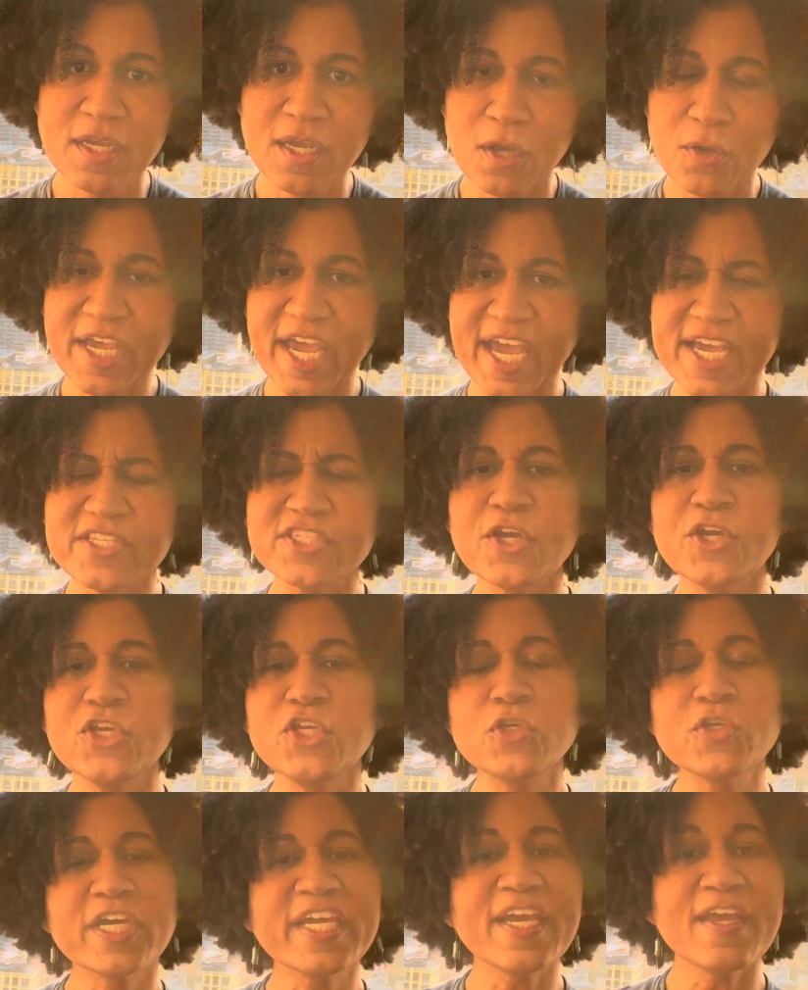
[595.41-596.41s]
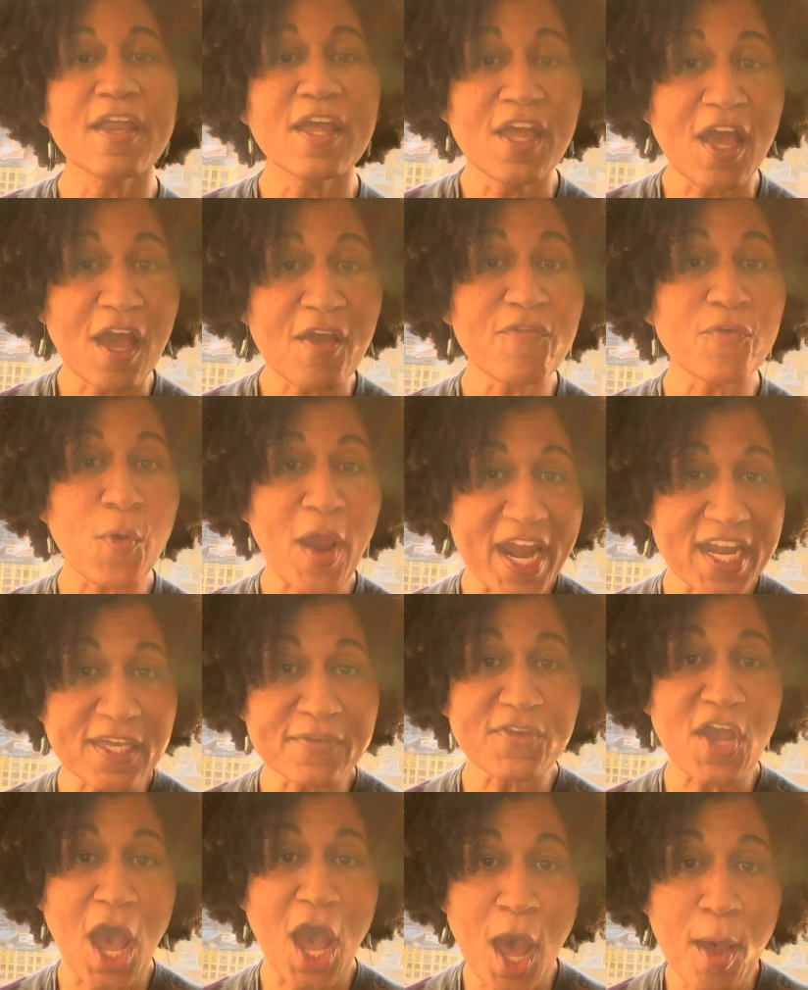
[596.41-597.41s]
Okay, so you could get a variety
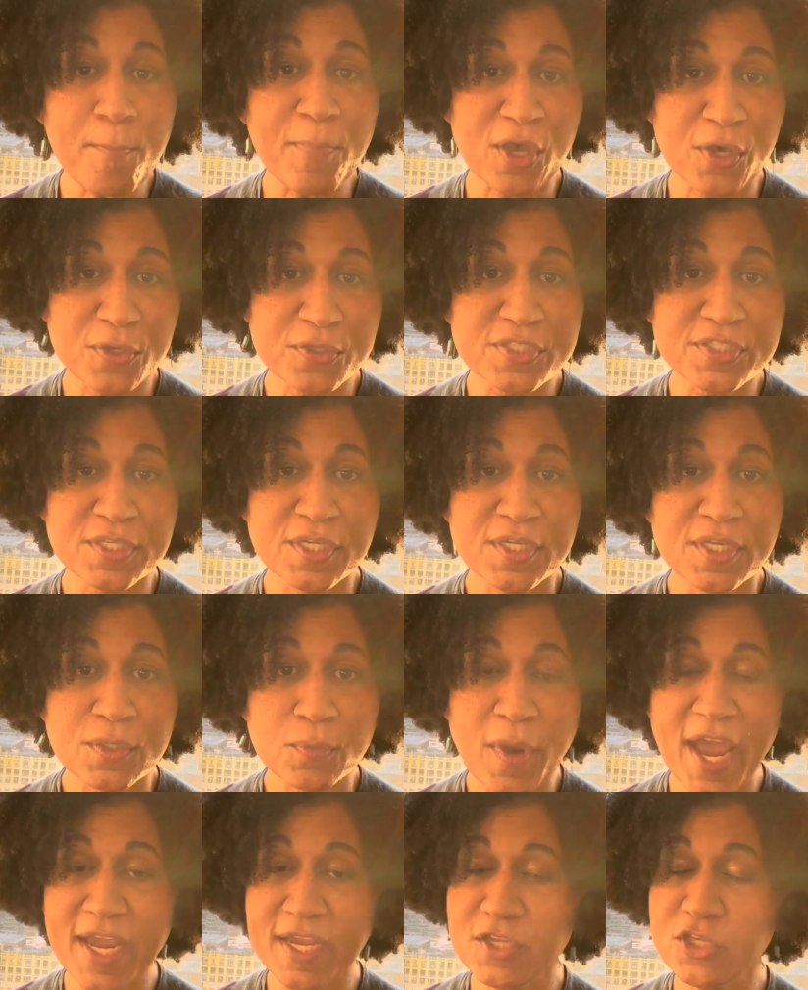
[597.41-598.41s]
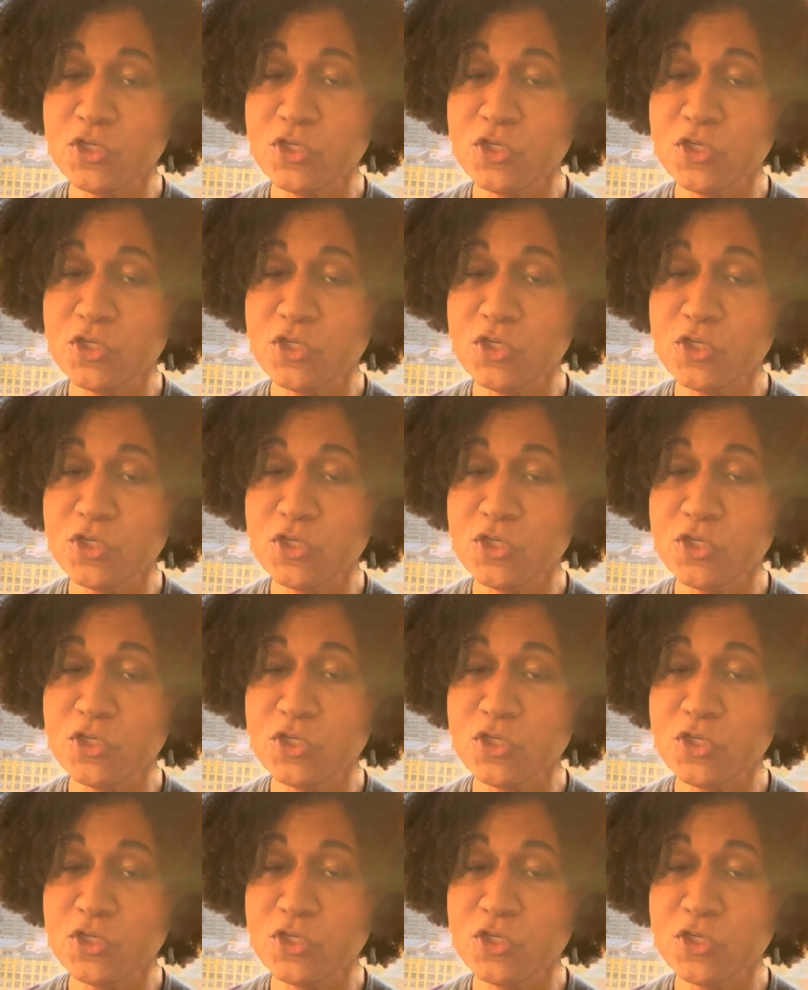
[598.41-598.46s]
of combos, right?